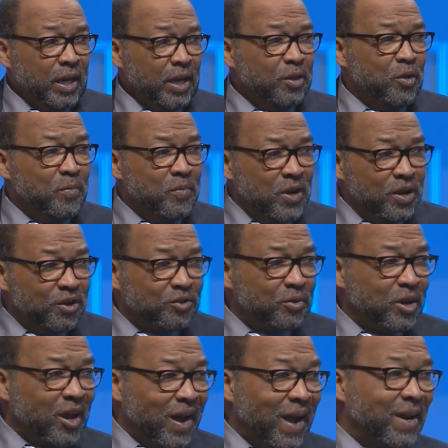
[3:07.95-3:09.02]
In the
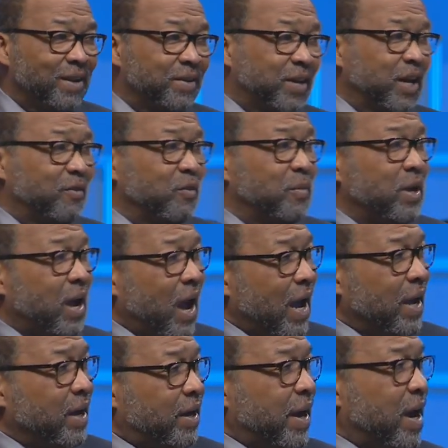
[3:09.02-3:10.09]
ministry God has given me,
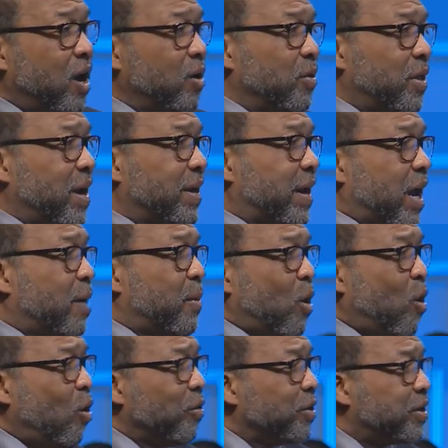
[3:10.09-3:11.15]
I encounter that gap
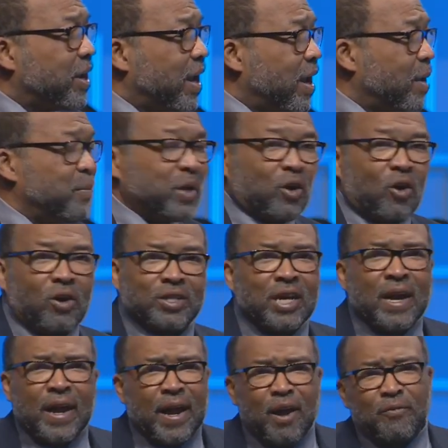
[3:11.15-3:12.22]
all the time because
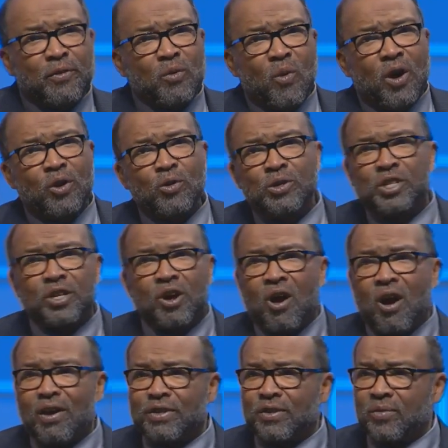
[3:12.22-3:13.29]
everyone who's
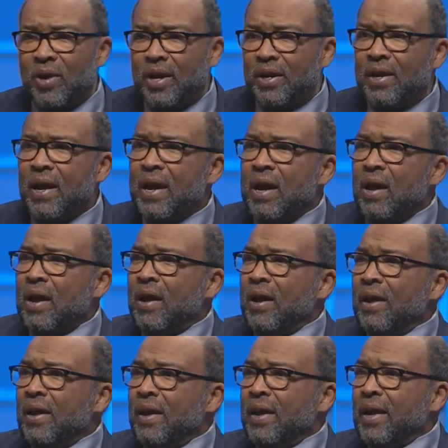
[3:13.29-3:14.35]
incarcerated
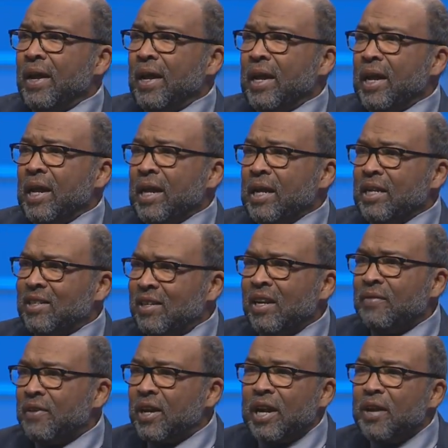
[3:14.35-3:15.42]
is
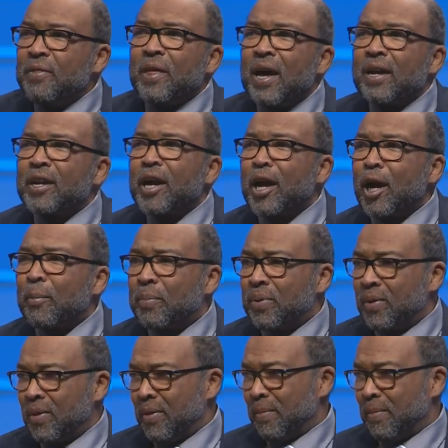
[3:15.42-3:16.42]
living in that gap.